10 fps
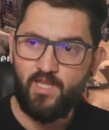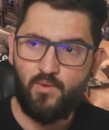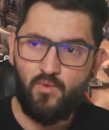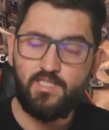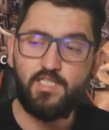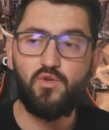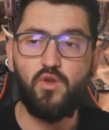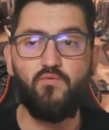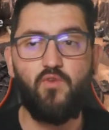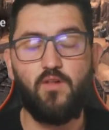and what it
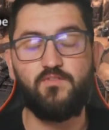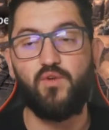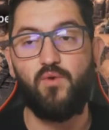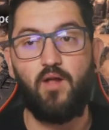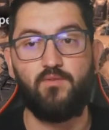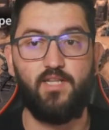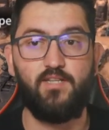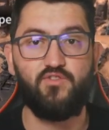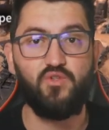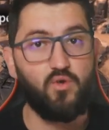revolves around
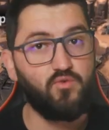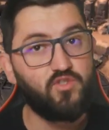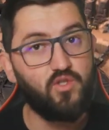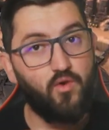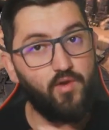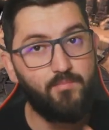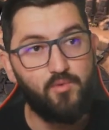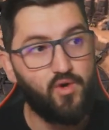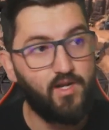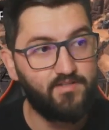is, slowly
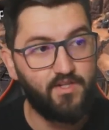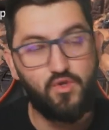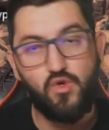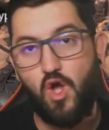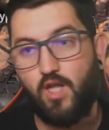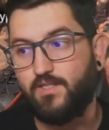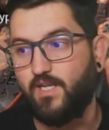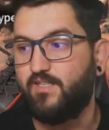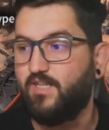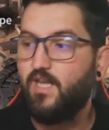progressing through
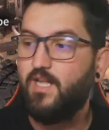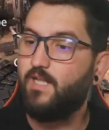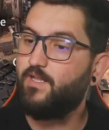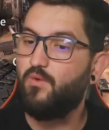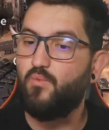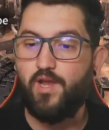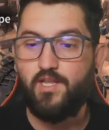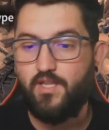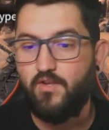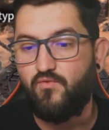content and then
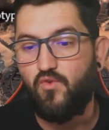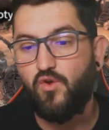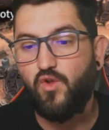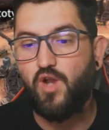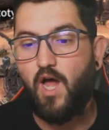waiting for your